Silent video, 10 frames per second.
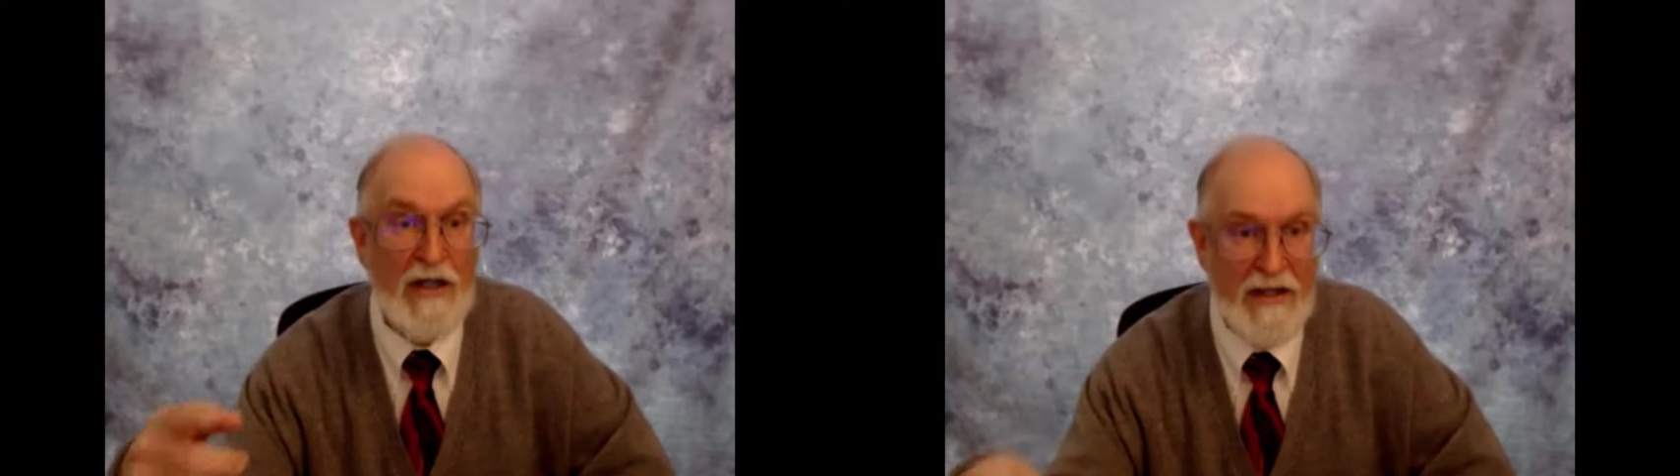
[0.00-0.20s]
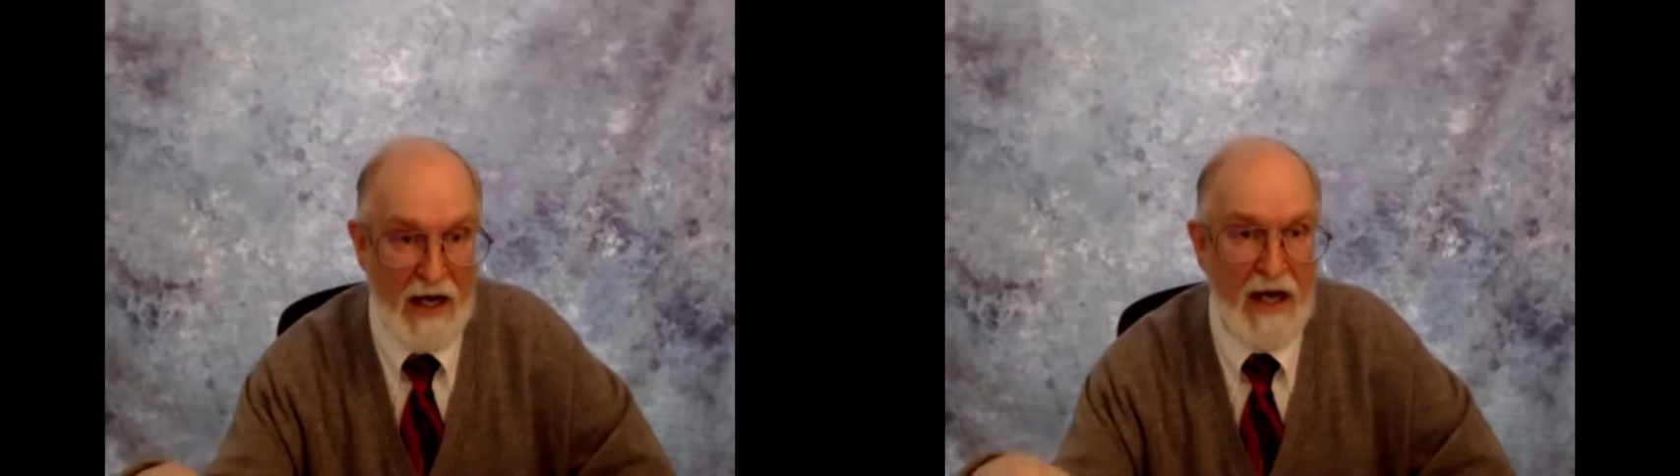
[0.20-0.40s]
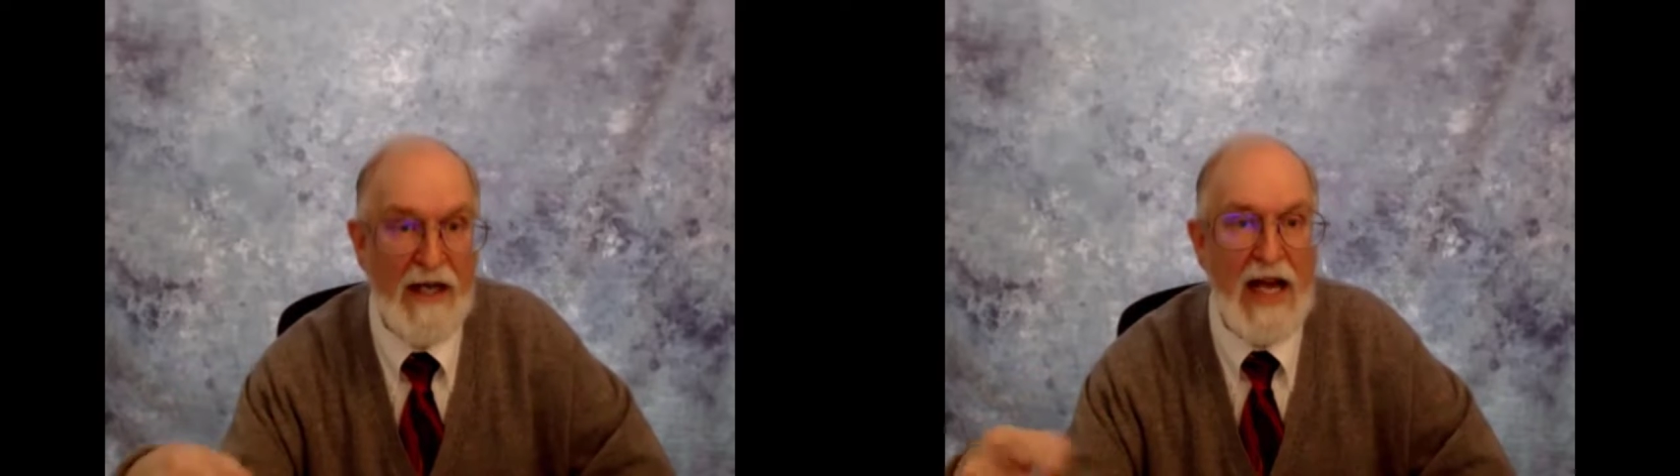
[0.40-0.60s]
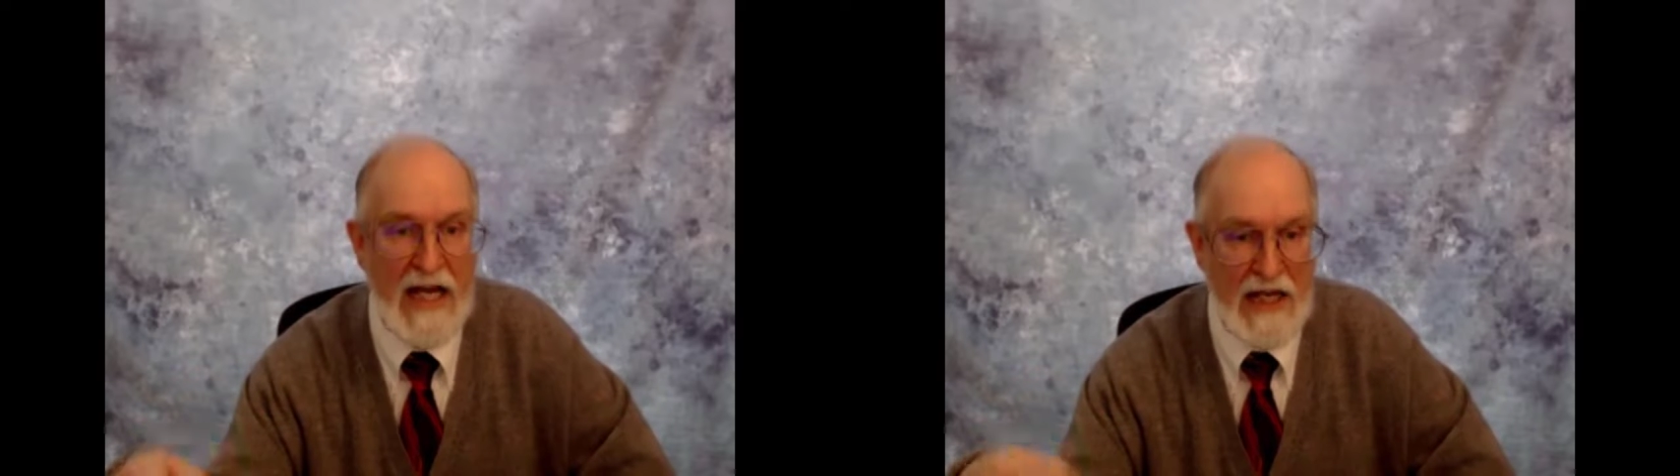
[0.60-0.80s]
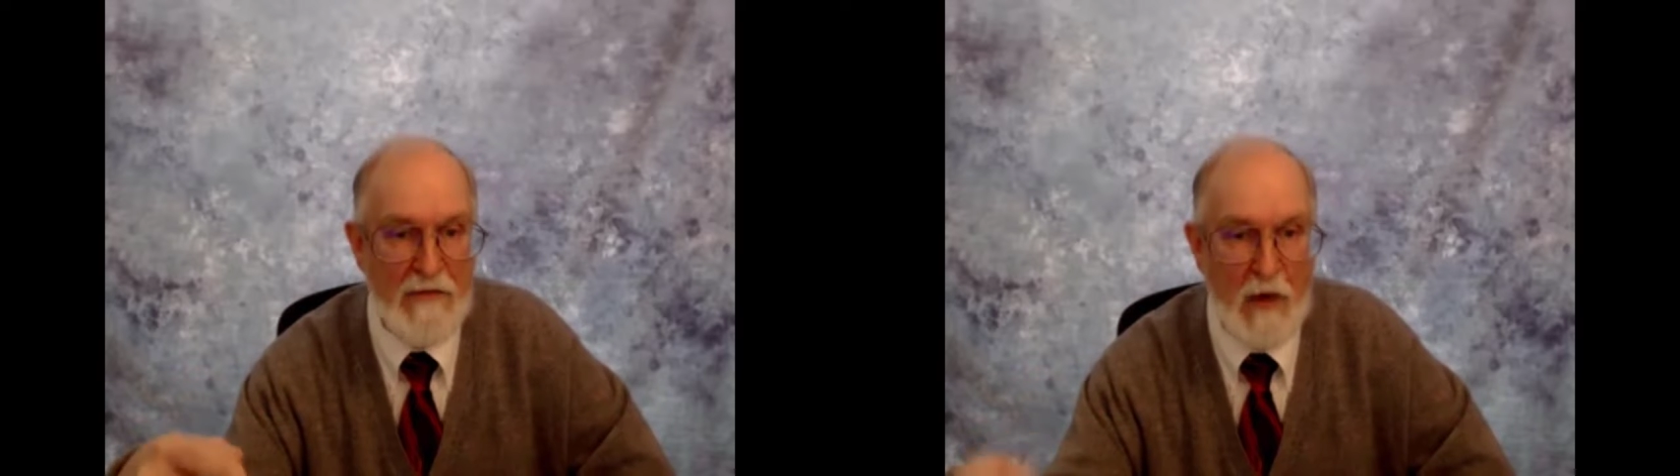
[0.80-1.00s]
done
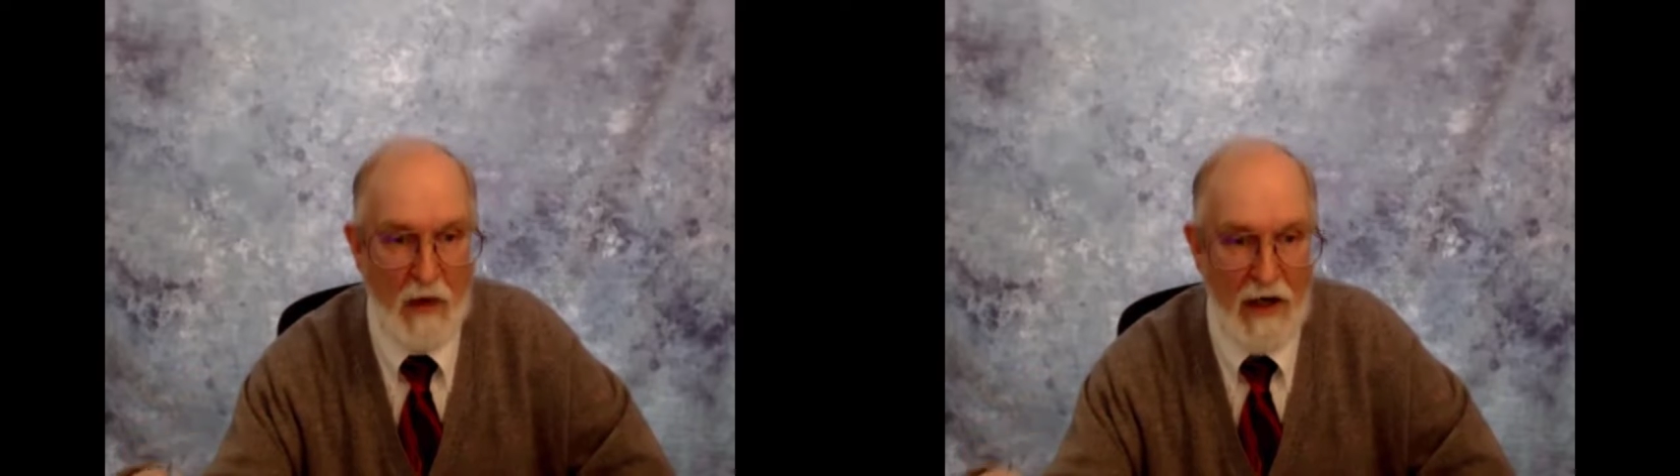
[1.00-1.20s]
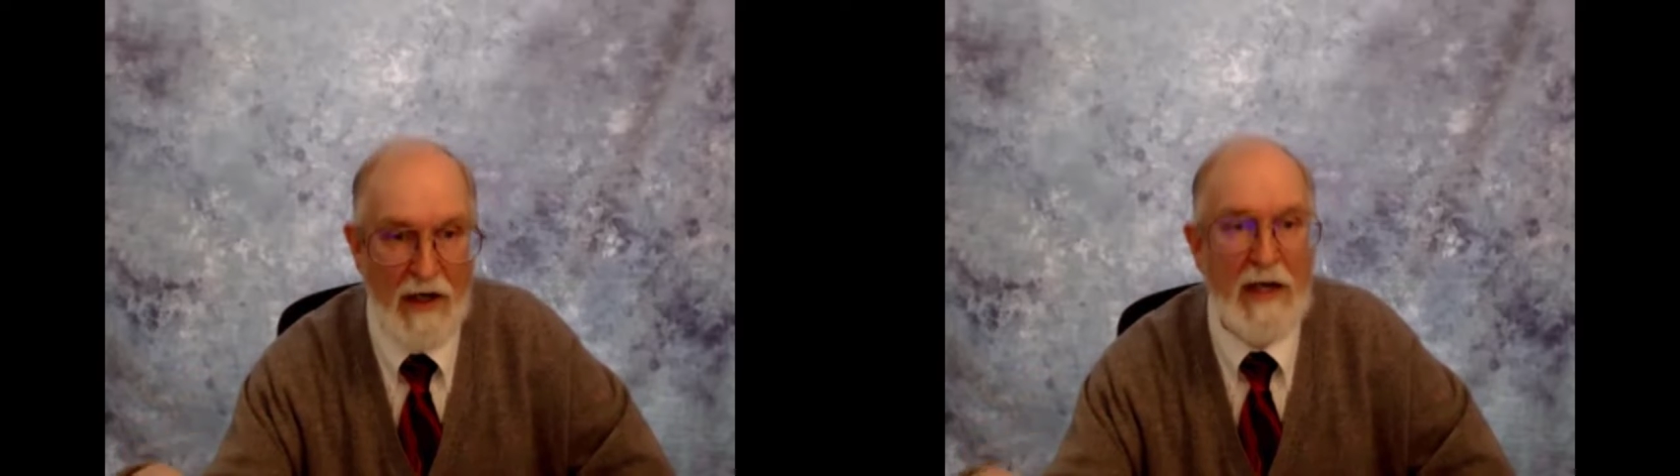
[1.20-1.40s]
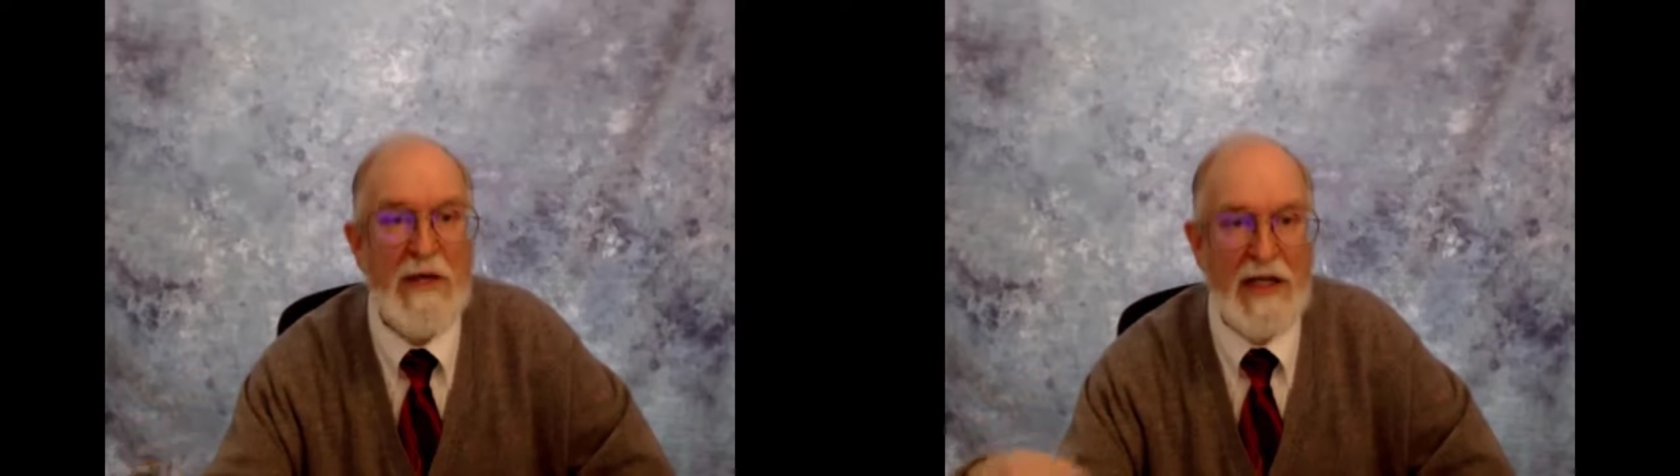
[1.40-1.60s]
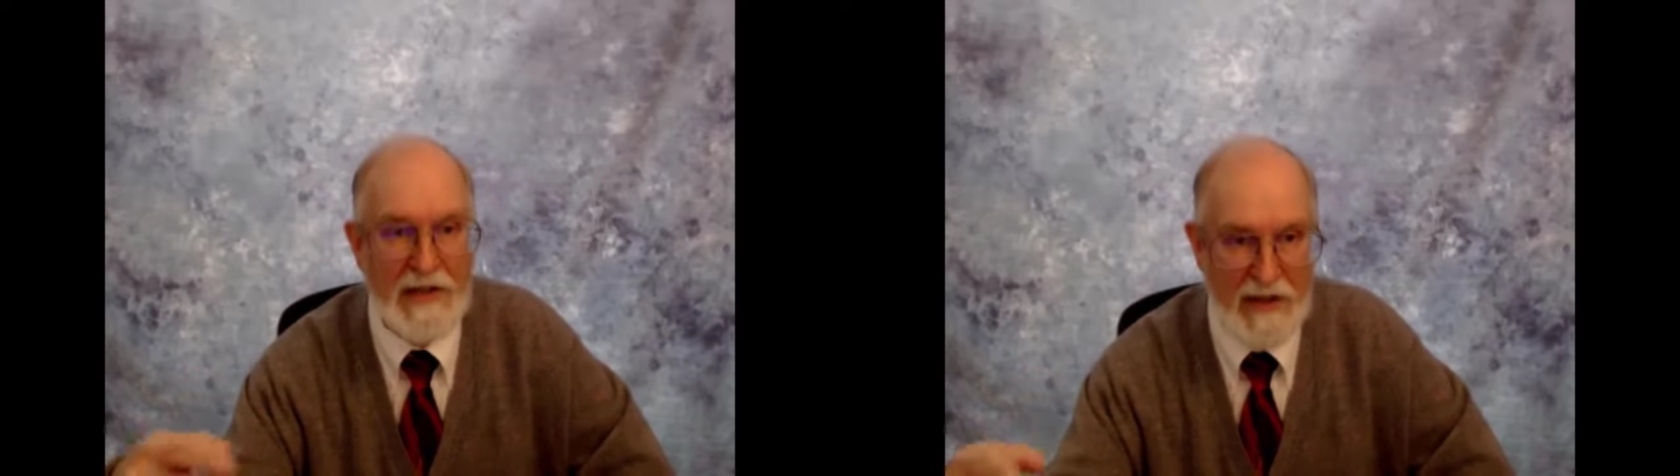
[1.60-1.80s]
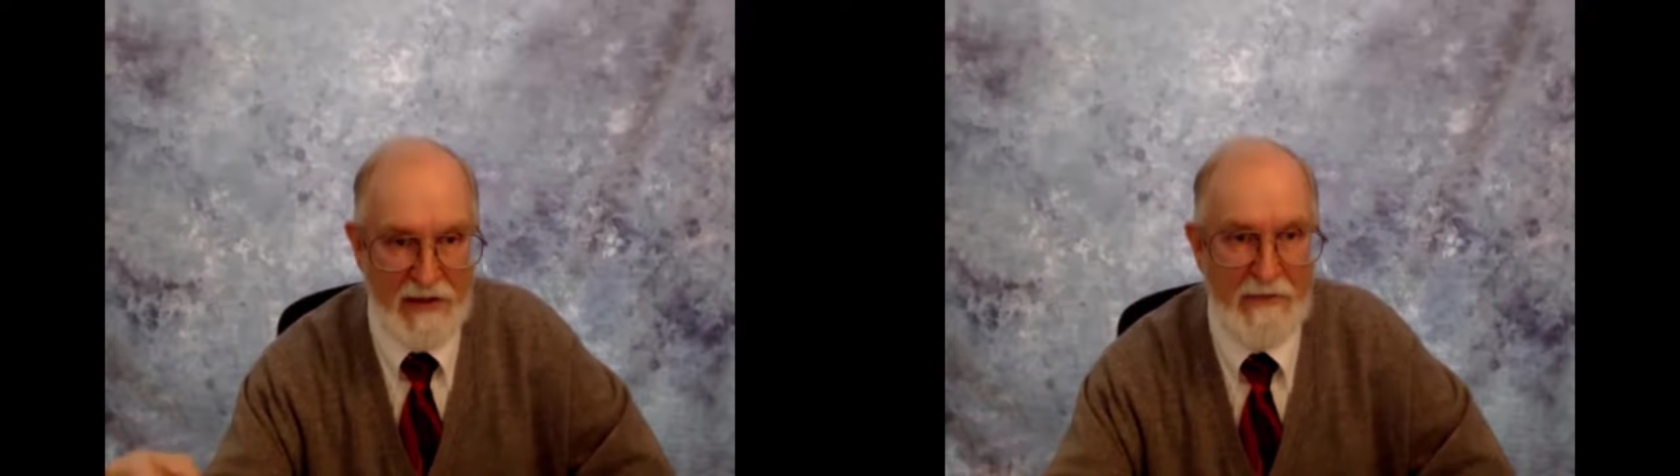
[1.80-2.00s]
anymore
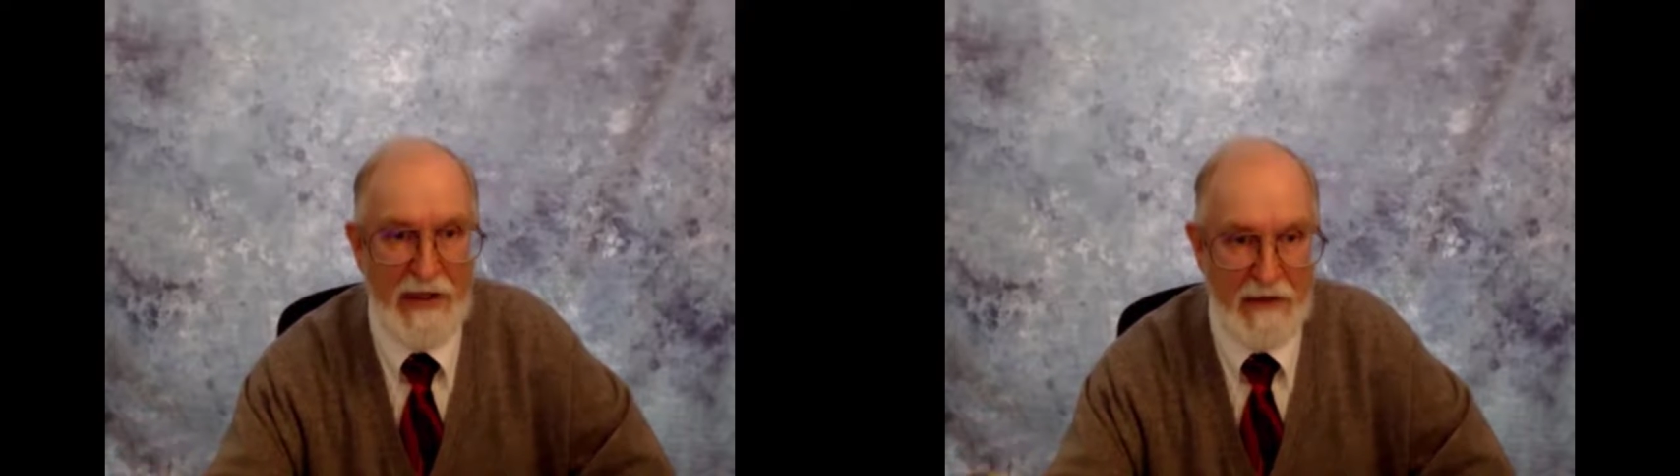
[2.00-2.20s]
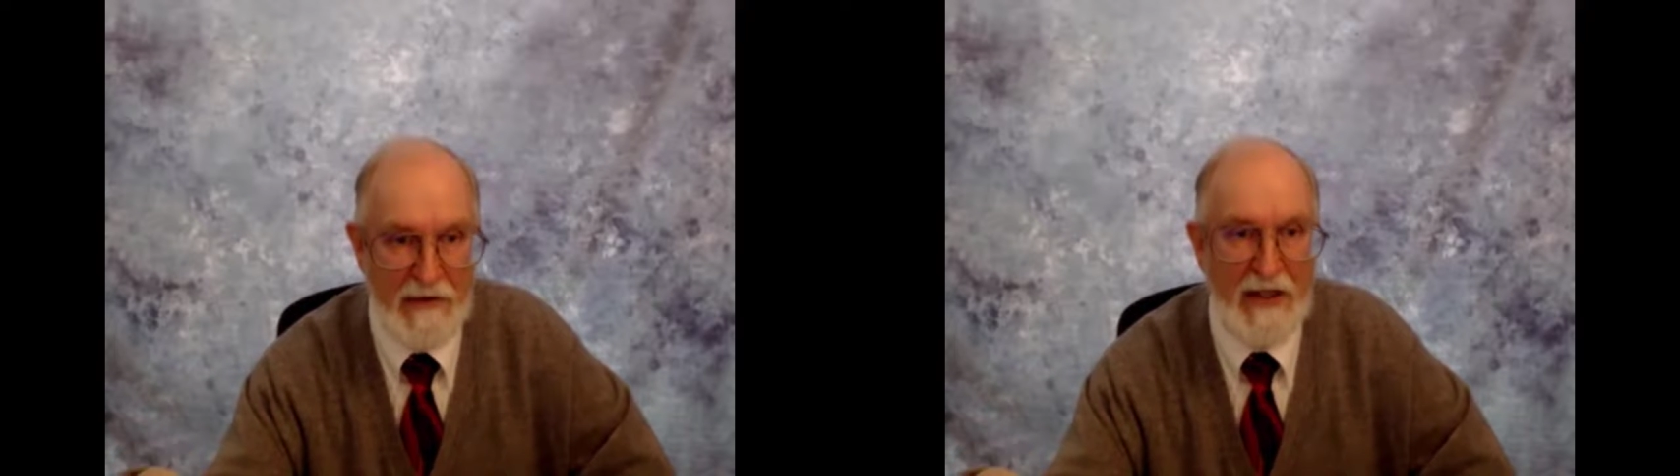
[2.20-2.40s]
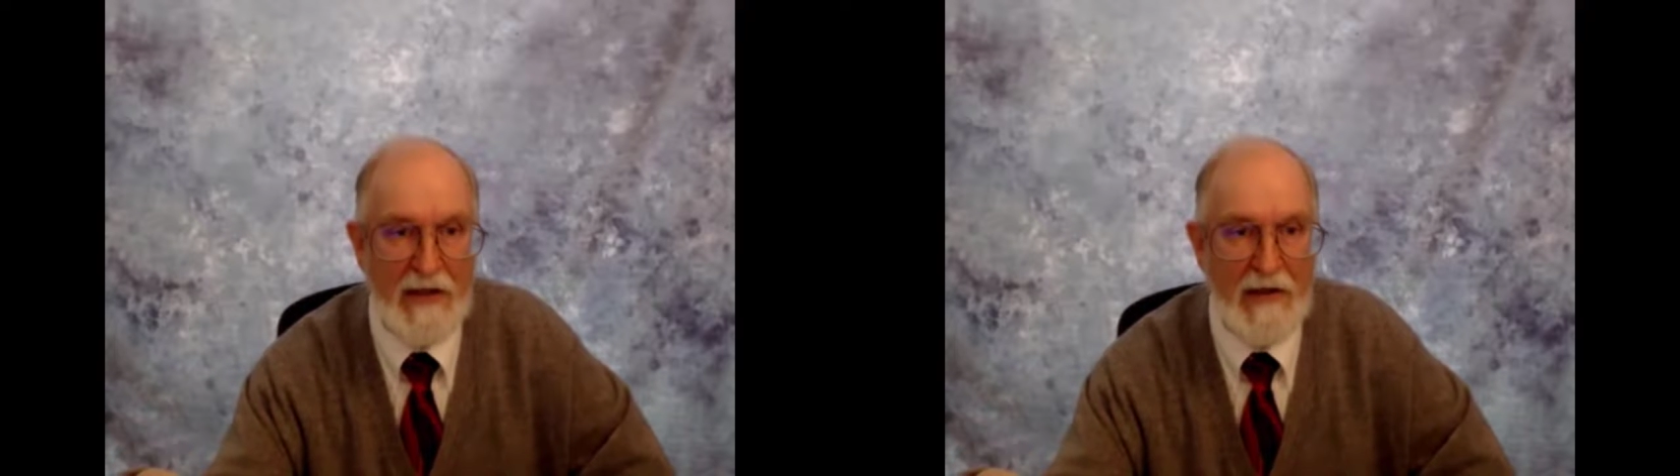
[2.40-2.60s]
because of computing